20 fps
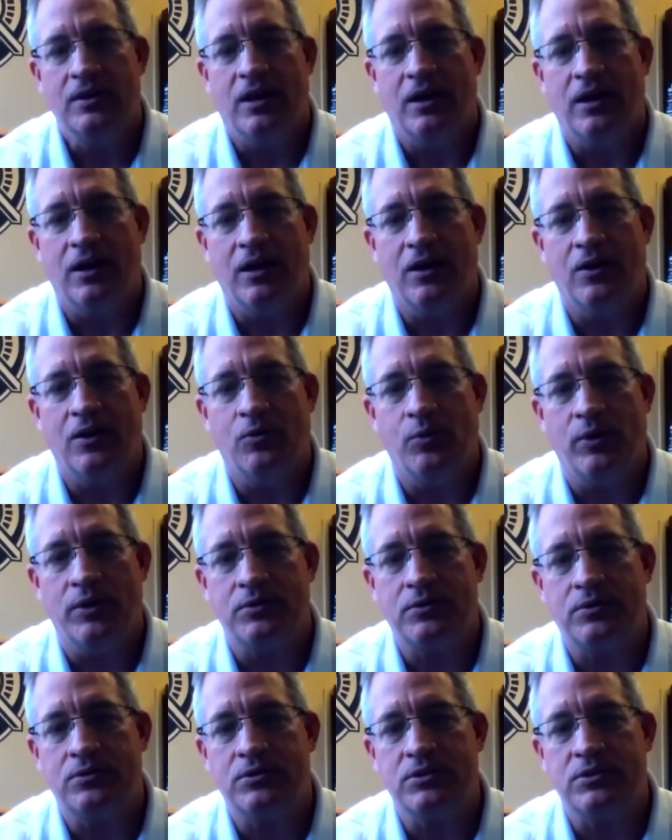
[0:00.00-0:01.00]
uh, with
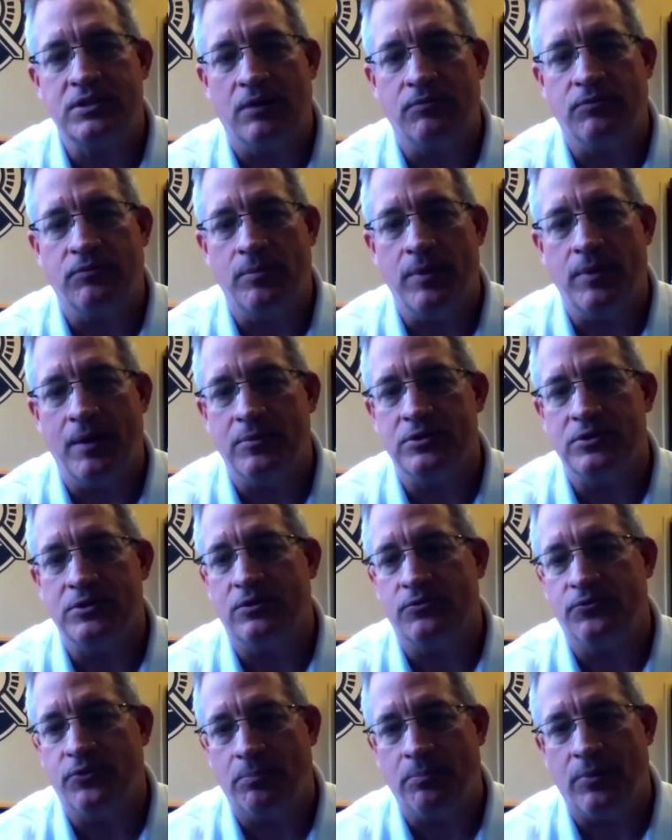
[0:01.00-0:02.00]
several members of
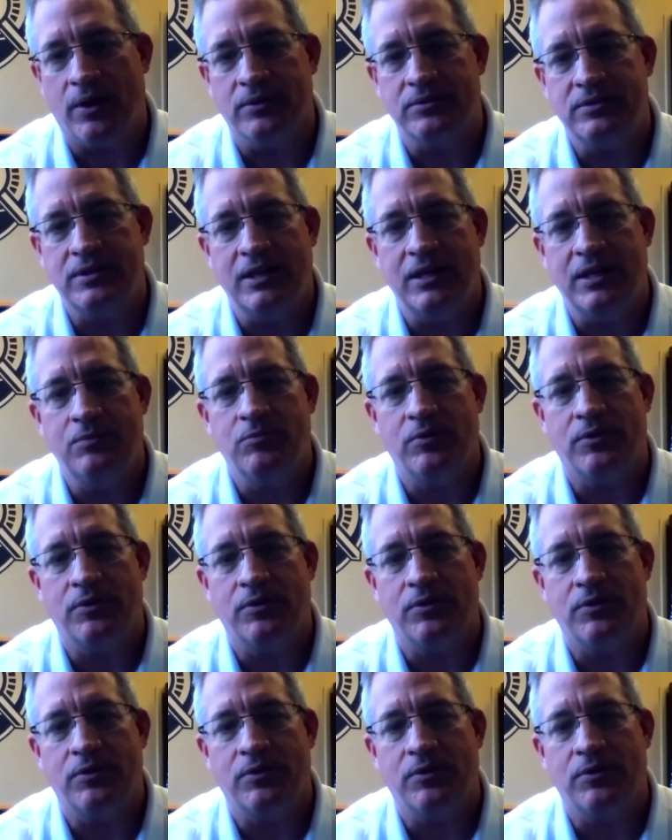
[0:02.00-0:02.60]
the football team,